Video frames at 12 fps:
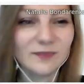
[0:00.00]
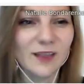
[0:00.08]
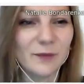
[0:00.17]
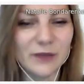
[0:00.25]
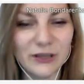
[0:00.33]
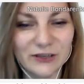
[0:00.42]

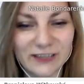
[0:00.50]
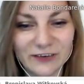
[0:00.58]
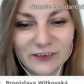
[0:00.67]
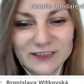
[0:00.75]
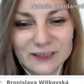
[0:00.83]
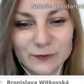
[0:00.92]
pay
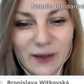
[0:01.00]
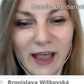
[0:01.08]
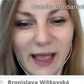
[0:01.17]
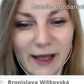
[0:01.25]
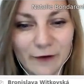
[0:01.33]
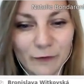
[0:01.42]
attention that we
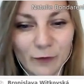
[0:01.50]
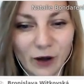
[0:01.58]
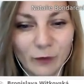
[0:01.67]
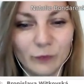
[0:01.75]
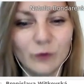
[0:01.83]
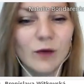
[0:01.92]
have
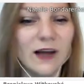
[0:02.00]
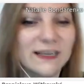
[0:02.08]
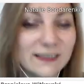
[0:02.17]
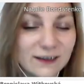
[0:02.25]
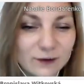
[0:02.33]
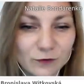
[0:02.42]
bamboo
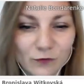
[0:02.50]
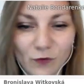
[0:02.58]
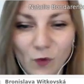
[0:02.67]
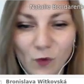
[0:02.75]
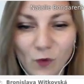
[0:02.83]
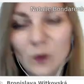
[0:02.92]
bicycle
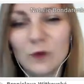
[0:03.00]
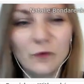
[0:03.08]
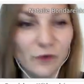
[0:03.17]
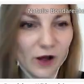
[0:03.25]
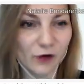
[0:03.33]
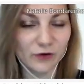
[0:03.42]
for all of
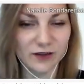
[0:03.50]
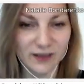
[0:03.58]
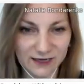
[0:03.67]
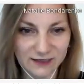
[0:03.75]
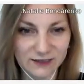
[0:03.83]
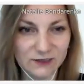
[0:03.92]
our
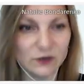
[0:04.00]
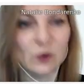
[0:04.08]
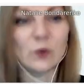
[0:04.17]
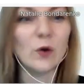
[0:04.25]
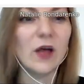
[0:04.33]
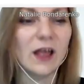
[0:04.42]
guests.
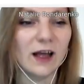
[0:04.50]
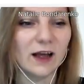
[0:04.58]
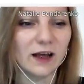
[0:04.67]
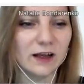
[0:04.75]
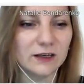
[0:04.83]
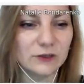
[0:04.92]
So
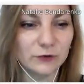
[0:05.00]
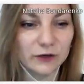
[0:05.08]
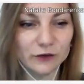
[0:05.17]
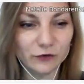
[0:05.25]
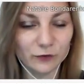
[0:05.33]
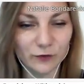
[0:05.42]
to
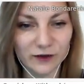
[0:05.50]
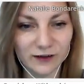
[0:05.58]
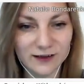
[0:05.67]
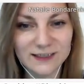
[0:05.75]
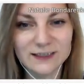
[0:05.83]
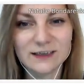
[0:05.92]
each
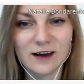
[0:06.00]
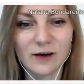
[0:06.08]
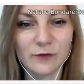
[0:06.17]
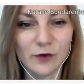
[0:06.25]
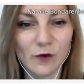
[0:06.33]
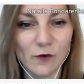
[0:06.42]
villas,
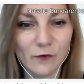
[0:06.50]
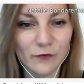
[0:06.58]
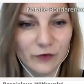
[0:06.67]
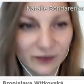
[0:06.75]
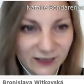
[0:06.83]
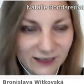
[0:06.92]
we
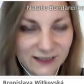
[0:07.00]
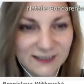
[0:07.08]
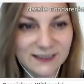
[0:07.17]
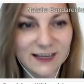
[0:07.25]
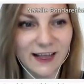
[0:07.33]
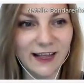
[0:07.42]
offer
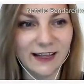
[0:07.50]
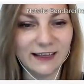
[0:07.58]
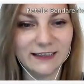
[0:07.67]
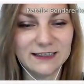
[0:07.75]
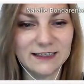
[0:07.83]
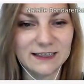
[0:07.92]
it,
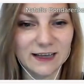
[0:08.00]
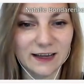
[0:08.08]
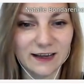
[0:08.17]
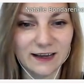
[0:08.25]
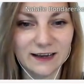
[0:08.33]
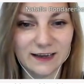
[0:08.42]
and
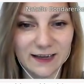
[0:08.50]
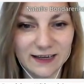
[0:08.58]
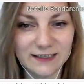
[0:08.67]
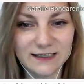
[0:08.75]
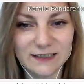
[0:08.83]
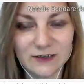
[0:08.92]

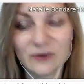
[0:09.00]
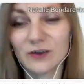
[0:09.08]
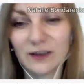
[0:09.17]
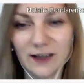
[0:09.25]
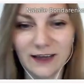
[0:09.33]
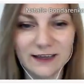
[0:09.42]
guests, your
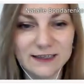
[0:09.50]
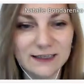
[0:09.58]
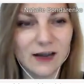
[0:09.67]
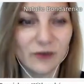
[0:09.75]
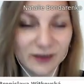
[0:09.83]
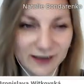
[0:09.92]
clients,
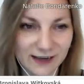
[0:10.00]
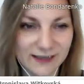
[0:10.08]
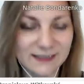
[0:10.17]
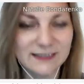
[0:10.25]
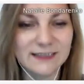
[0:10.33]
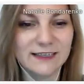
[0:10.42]
our
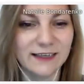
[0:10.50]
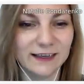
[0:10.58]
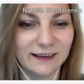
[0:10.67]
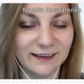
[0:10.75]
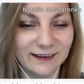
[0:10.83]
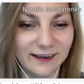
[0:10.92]
guests
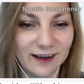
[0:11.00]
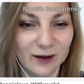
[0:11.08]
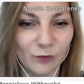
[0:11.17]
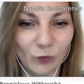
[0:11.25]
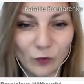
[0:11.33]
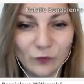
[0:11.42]
can
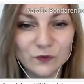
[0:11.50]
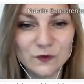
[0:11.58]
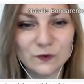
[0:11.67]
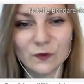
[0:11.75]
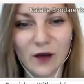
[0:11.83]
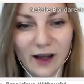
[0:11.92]
move
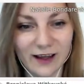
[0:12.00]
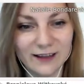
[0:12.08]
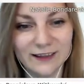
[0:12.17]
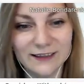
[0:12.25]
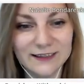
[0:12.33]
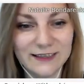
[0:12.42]
to
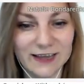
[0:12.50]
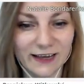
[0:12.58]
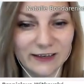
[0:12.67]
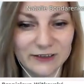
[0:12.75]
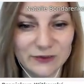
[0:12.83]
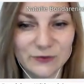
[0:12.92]
island
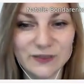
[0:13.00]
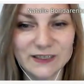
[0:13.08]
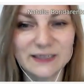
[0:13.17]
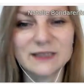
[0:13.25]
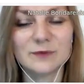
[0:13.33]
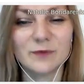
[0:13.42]
and use
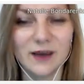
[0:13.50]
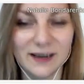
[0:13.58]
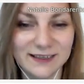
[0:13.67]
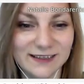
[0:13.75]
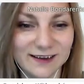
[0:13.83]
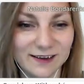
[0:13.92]
these
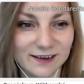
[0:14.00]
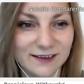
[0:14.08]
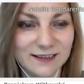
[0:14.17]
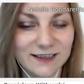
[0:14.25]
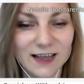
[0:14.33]
bicycles.